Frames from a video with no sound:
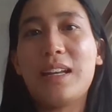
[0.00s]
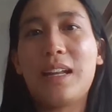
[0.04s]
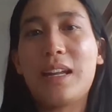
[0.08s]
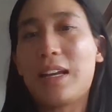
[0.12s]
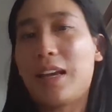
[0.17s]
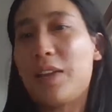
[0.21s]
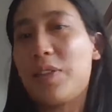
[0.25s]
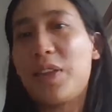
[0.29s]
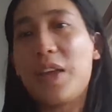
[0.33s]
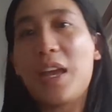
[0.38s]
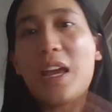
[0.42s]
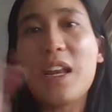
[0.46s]
like
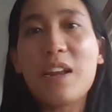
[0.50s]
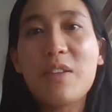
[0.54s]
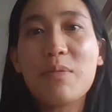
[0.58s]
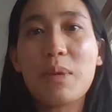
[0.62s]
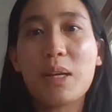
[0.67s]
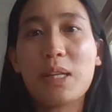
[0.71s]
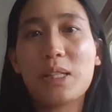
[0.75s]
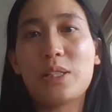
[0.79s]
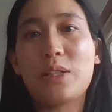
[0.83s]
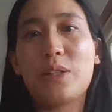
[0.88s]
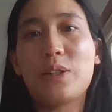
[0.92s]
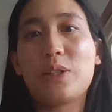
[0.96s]
at the end of my
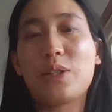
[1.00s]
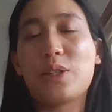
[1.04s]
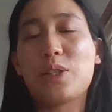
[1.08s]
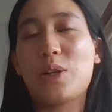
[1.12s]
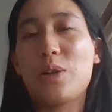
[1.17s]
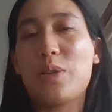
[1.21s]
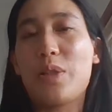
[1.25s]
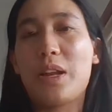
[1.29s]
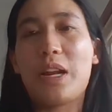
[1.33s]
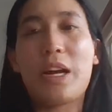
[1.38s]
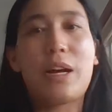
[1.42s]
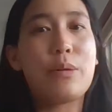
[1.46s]
solo show,
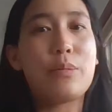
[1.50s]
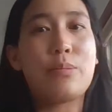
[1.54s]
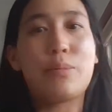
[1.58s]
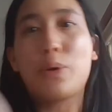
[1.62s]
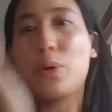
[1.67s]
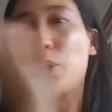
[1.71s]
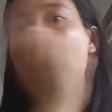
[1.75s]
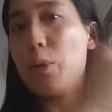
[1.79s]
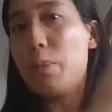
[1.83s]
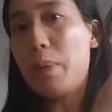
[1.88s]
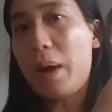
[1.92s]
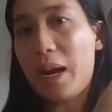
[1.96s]
then I'll
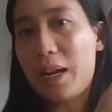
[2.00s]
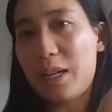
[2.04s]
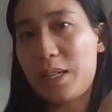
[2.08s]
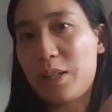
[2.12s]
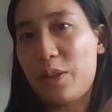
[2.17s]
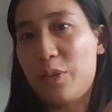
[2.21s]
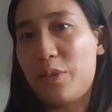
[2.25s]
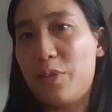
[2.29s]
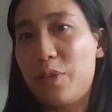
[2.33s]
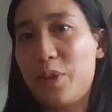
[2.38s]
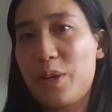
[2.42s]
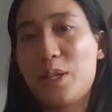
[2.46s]
call back to
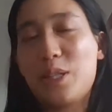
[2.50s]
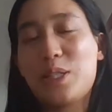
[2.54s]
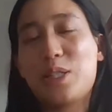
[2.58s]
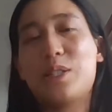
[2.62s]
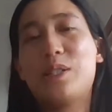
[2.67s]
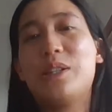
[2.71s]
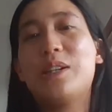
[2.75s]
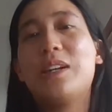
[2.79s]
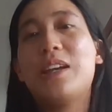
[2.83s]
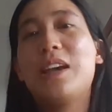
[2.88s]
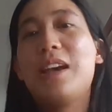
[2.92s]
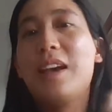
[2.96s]
the first
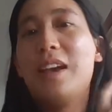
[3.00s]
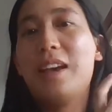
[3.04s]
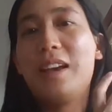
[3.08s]
joke